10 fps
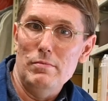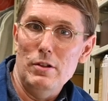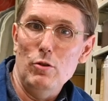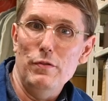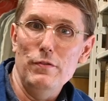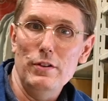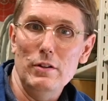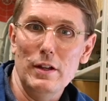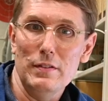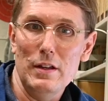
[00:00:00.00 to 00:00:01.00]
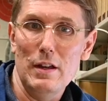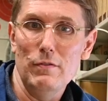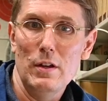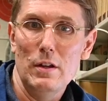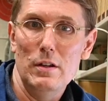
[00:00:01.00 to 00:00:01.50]
They often feel like they
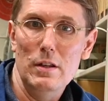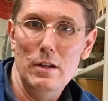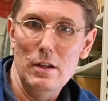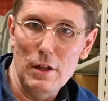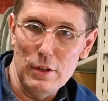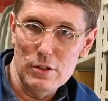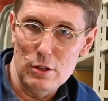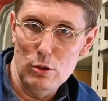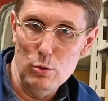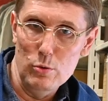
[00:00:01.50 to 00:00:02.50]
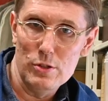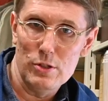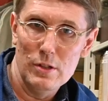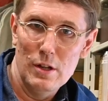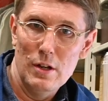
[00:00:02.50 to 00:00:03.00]
have nothing to lose.